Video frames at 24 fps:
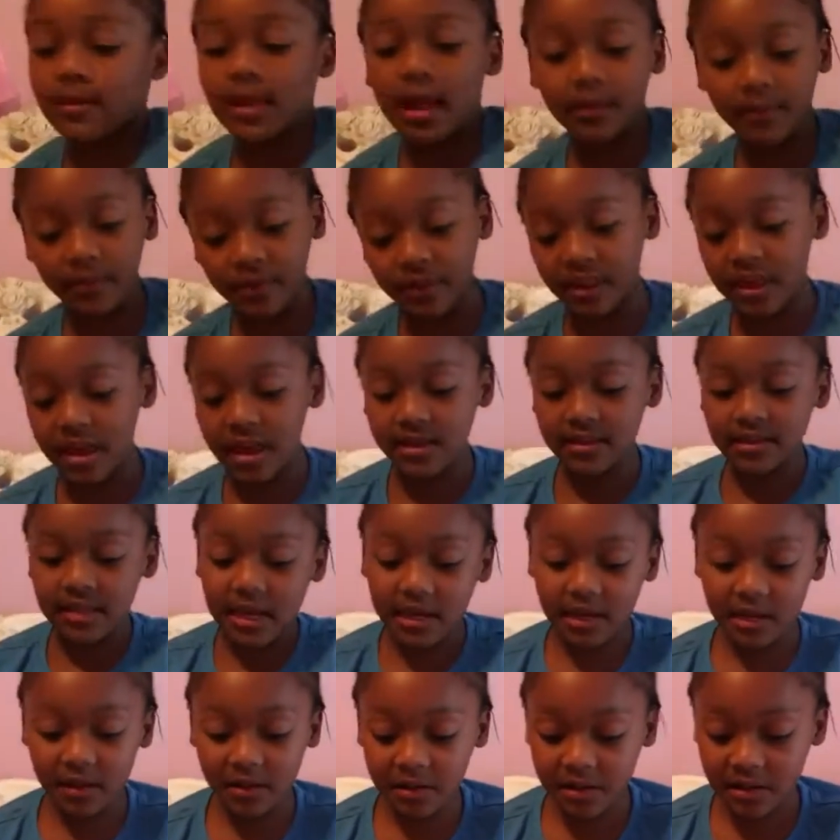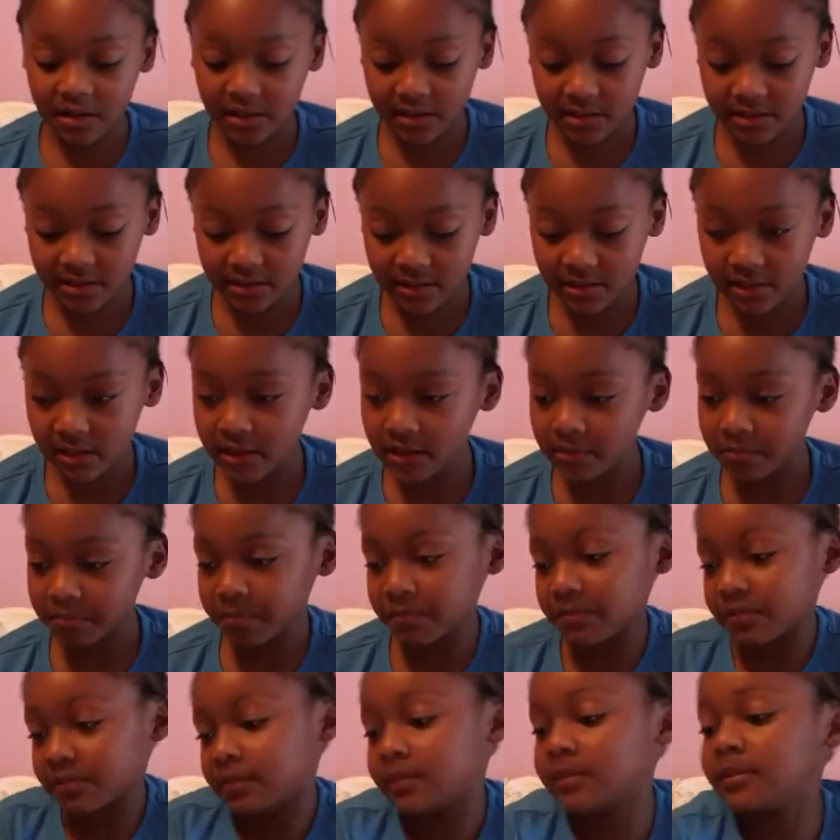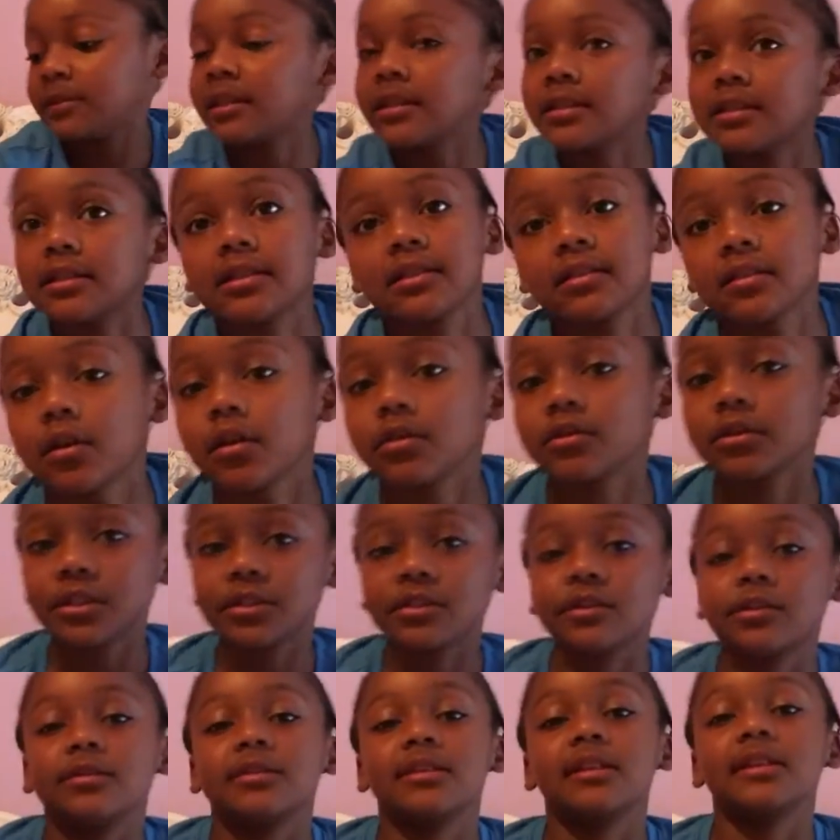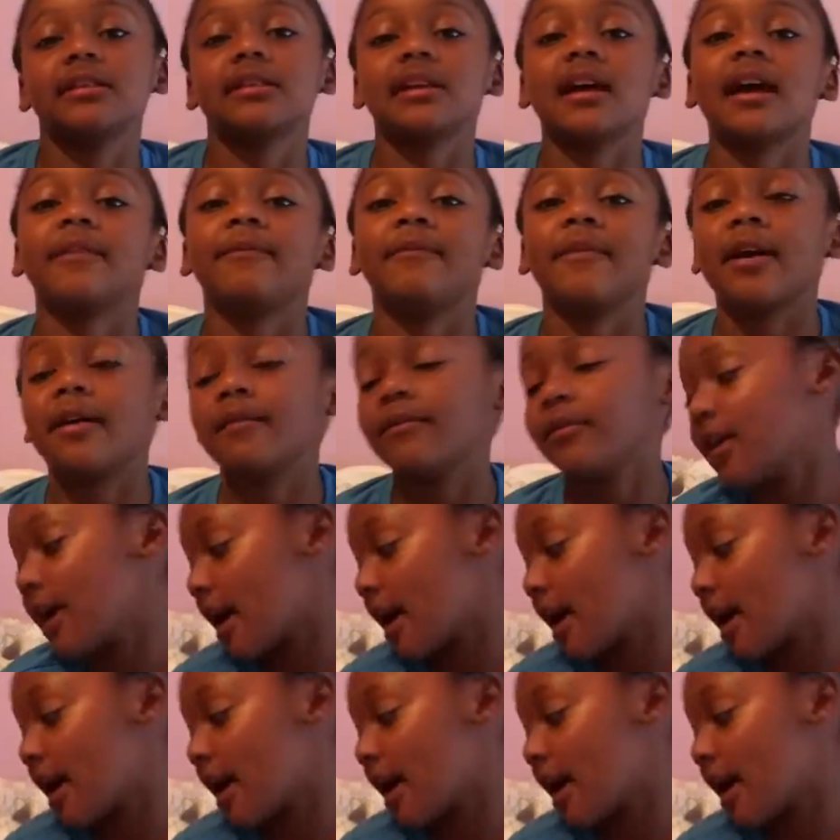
I'm really excited because this is the only Twozies I've ever